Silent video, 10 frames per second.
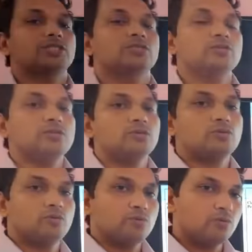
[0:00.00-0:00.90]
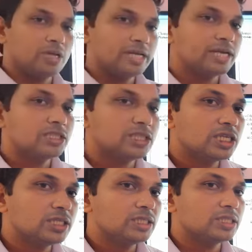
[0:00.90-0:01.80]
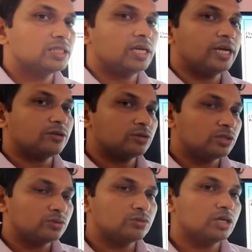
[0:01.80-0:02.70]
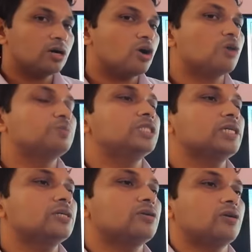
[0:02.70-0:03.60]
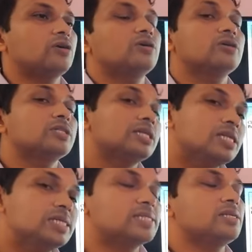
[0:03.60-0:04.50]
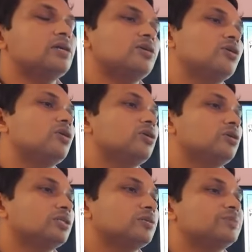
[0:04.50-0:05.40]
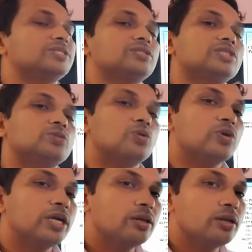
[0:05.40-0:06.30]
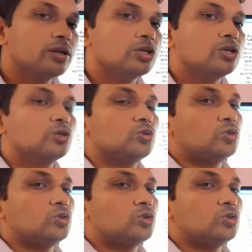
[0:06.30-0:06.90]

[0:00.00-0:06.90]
person will get changed according to the object or the listener or the person spoken